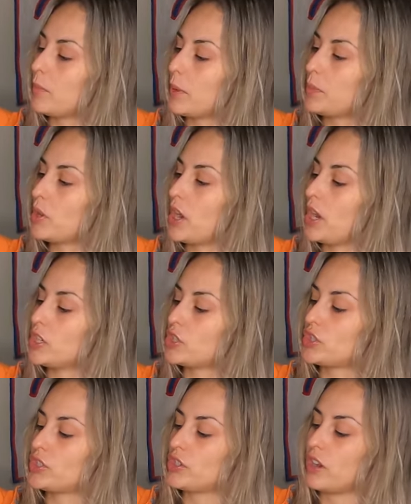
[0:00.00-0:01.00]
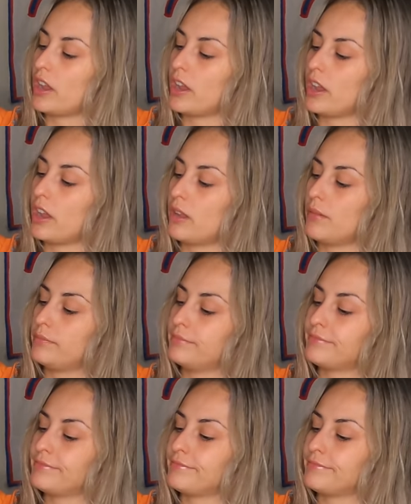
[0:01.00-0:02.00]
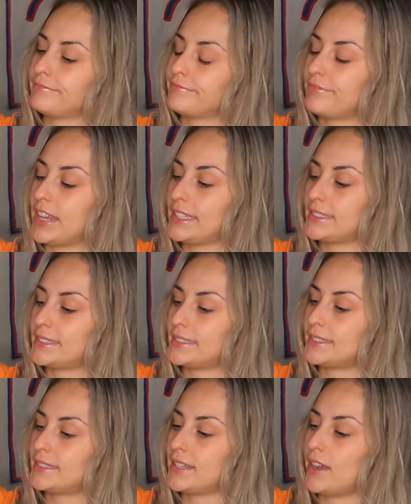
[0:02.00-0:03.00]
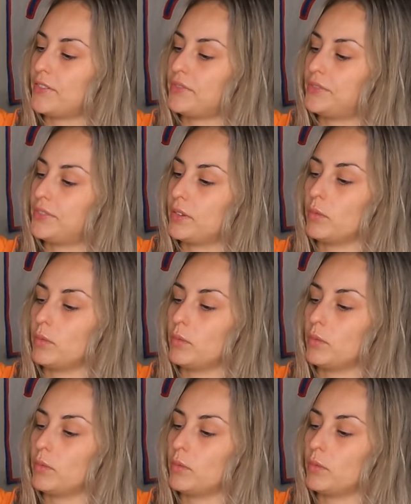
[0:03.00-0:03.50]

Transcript: my brush, um, face stuff.